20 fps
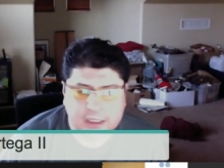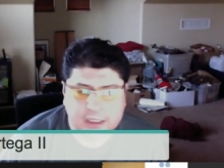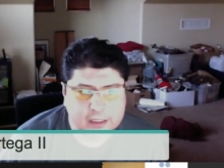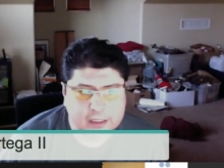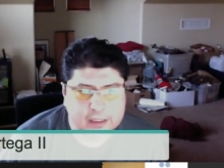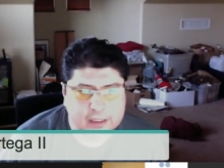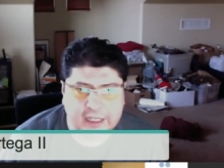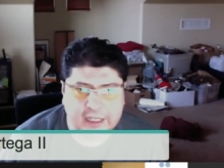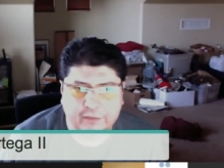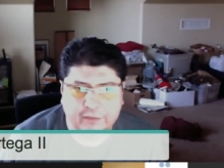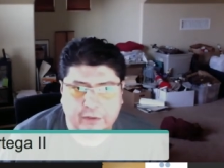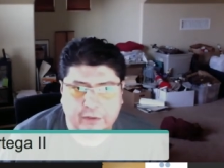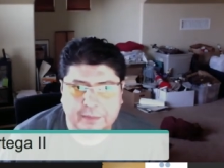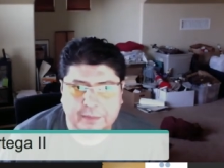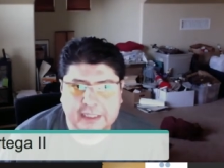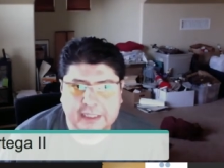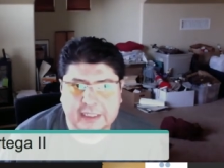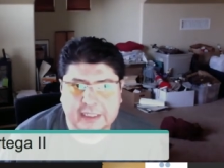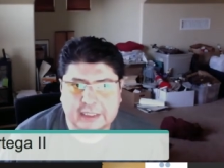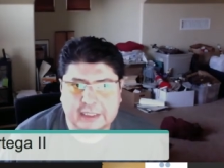Never,
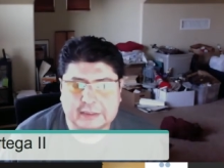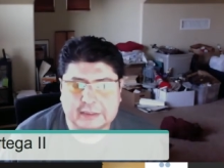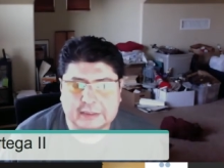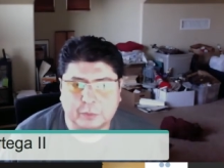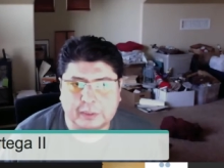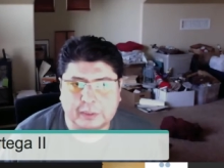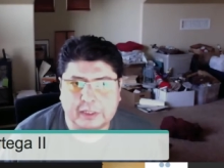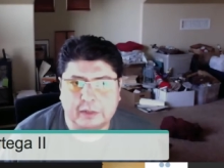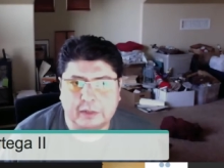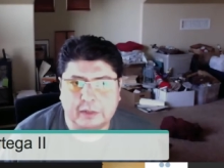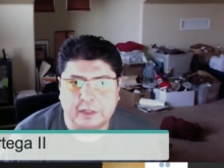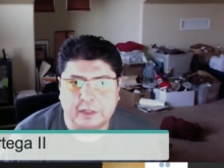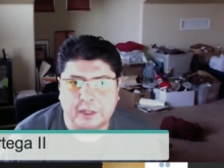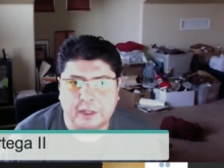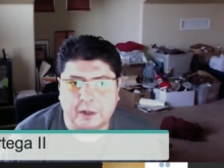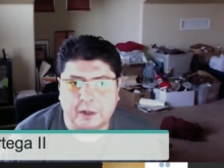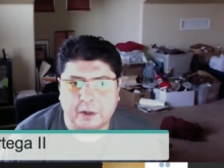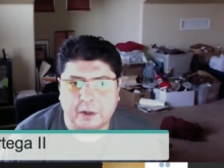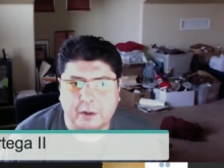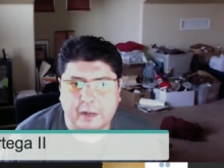because we don't
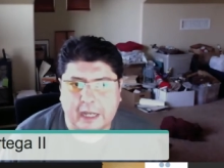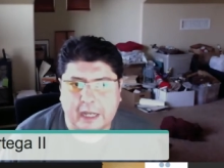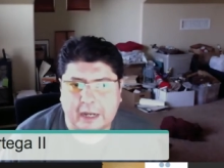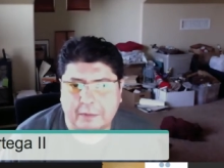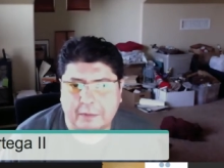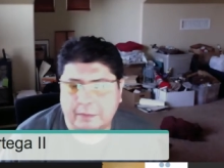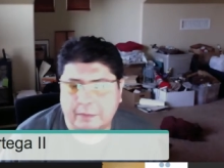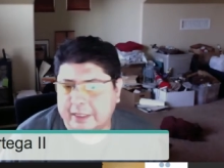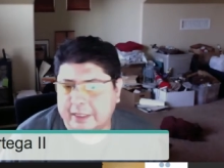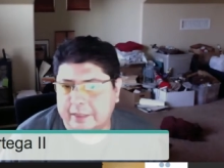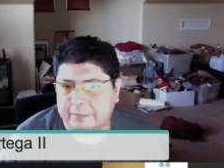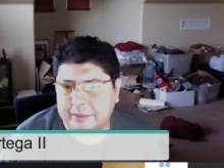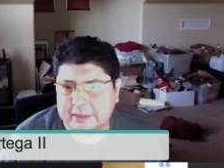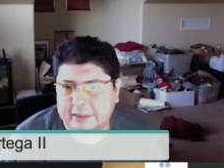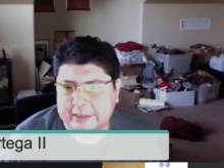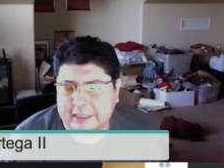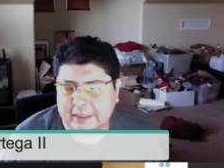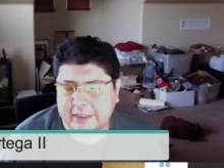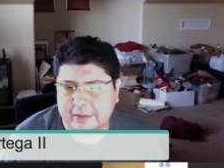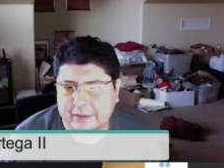know how we're going to
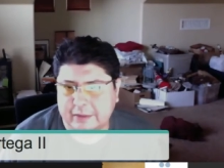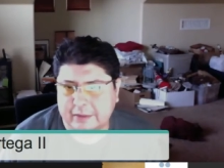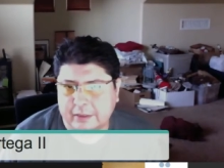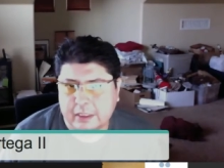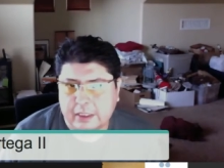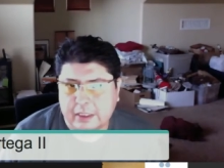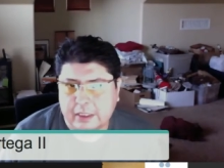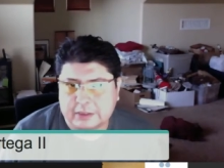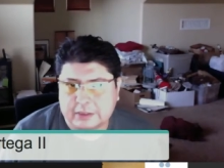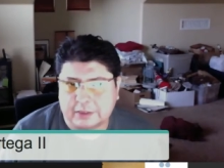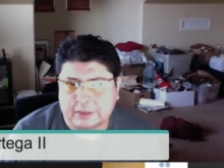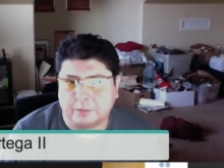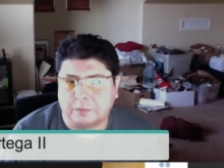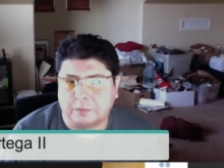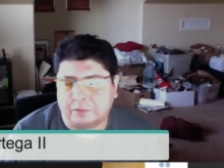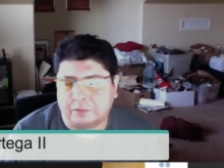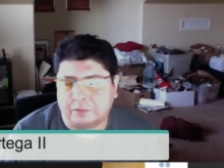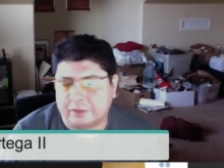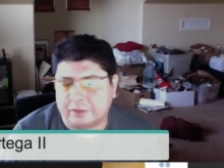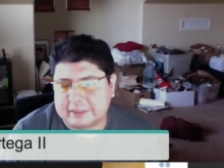present.
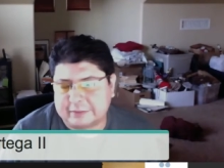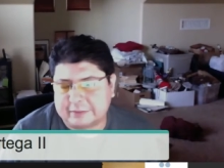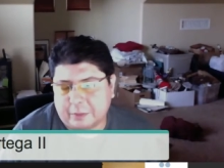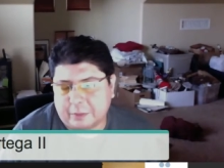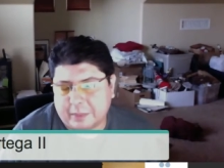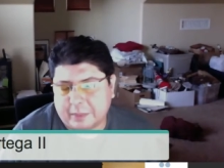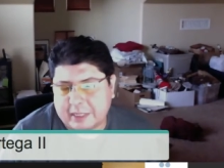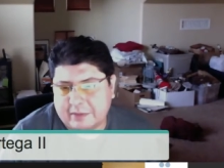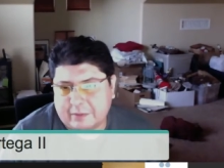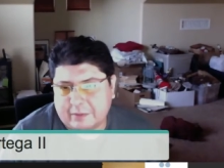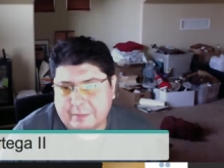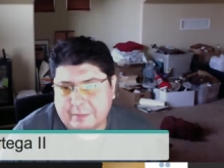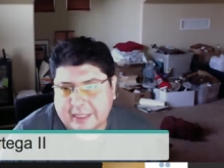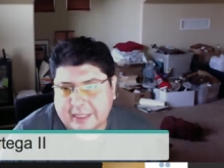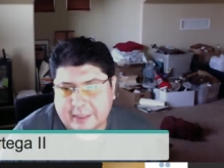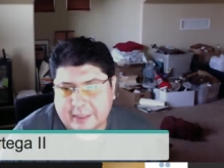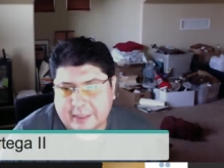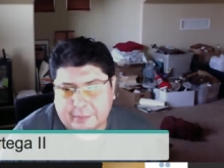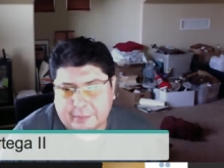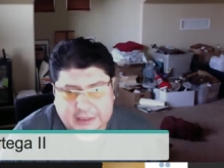So first of all, we never make
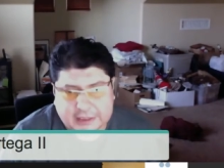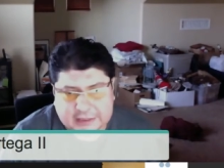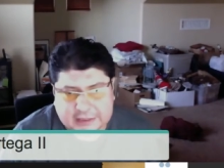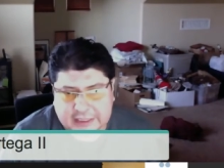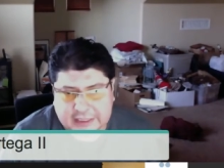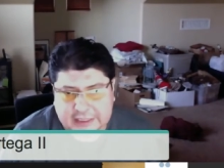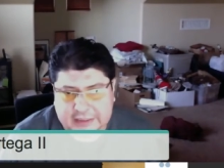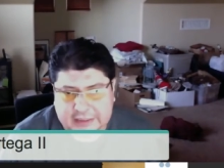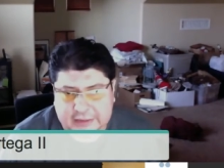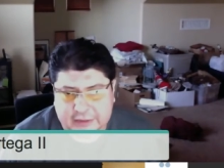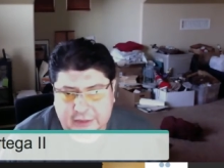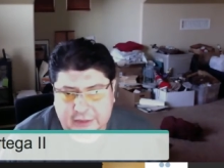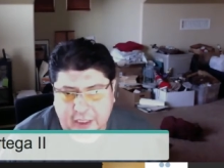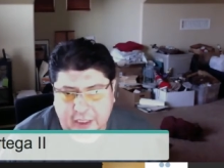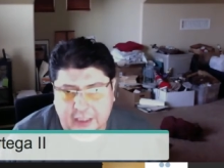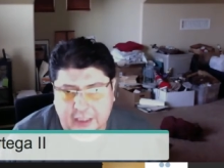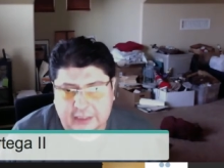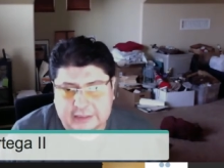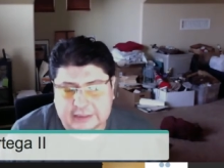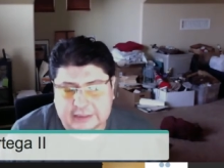any presentations.
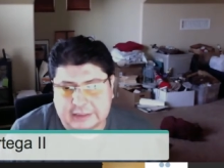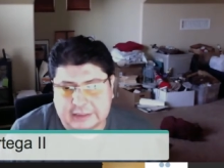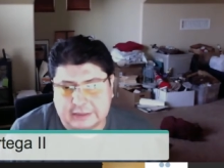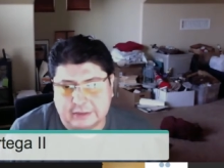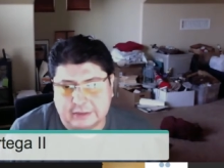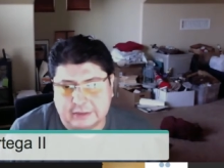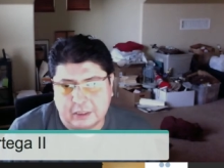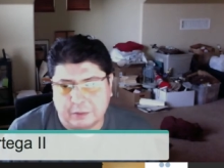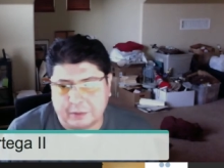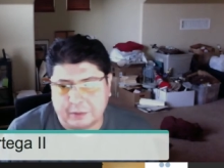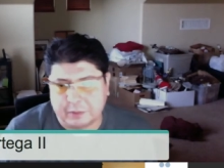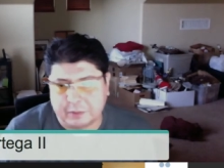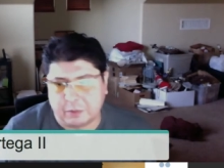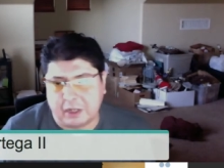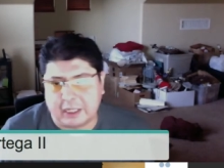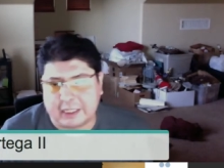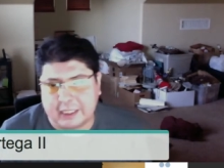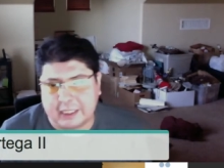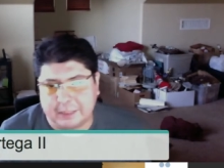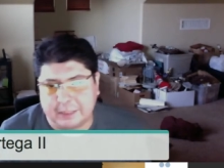Ours is we
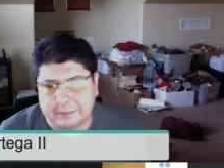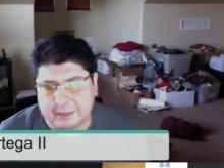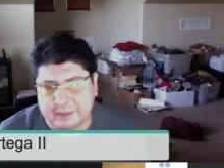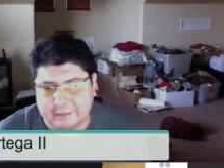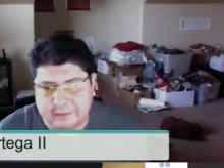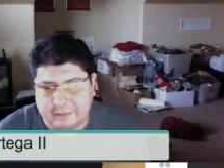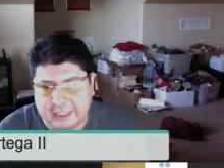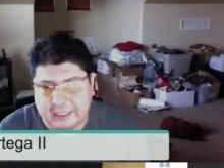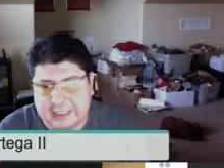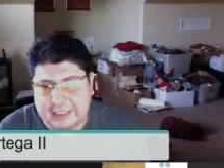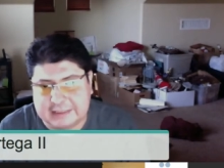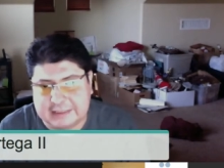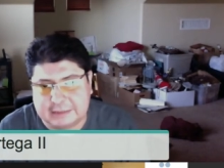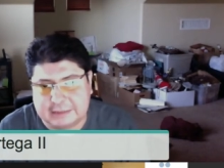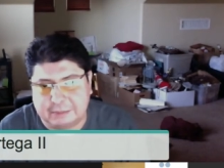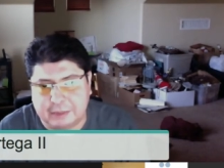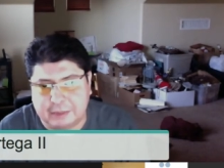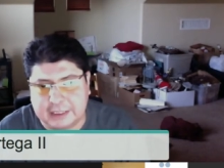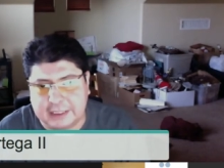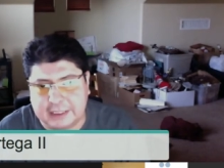walk up, the device is
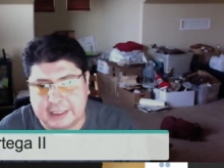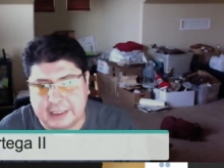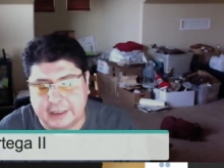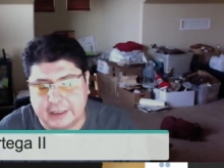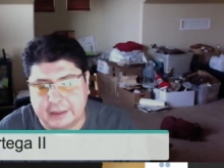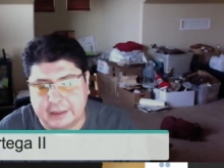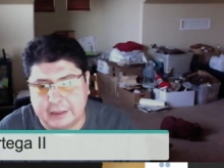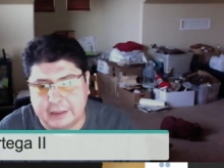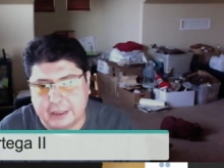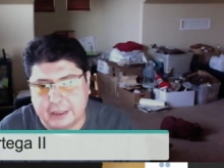plugged in.